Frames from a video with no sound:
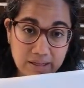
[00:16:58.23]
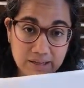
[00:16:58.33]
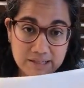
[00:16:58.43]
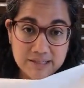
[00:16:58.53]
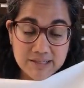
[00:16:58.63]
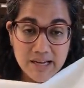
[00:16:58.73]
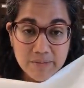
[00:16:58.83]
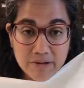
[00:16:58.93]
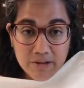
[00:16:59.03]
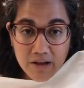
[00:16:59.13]
this
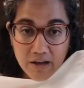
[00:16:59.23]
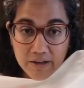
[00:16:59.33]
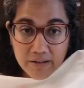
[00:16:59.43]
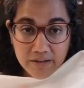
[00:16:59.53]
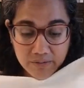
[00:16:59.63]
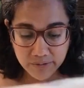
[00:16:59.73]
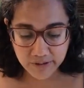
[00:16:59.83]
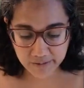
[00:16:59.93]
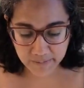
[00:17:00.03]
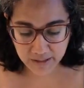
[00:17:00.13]
tablecloth
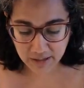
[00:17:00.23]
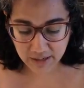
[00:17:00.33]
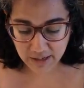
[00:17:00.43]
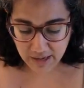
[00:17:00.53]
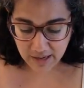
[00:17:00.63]
with me.